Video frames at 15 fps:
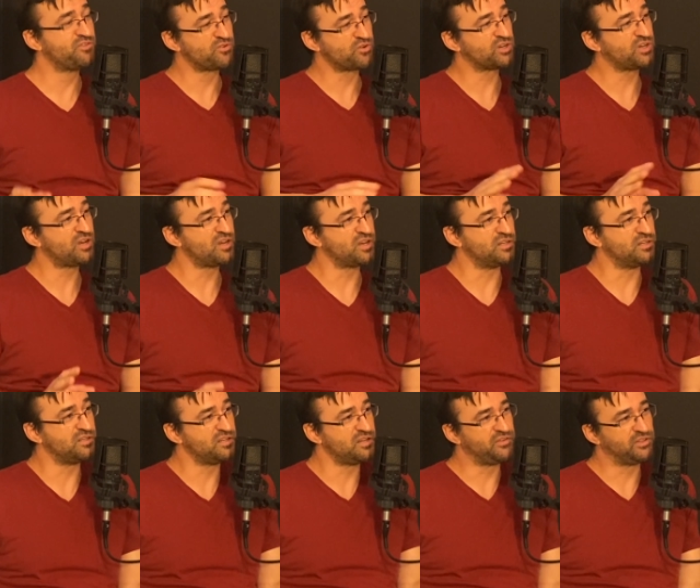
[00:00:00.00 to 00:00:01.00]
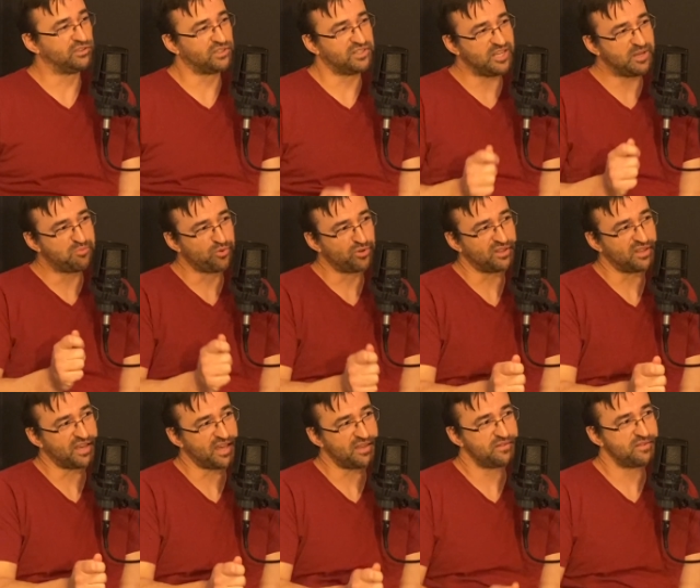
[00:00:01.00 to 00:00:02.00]
though they're gone, if you look deeper into
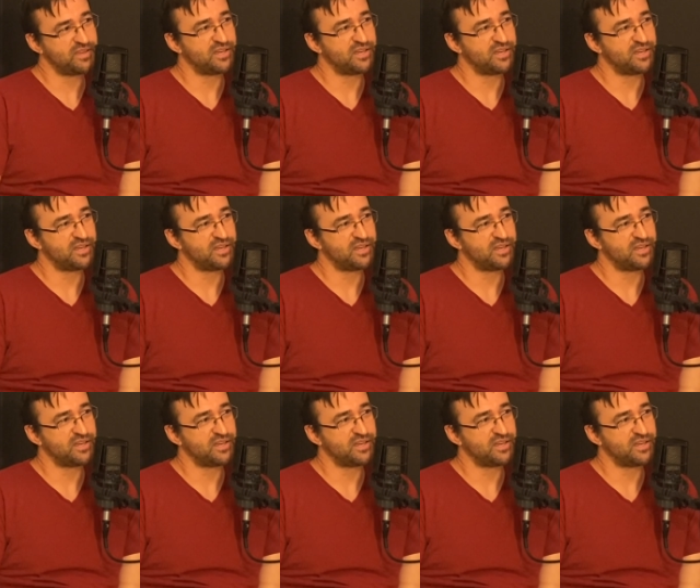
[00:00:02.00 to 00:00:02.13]
that,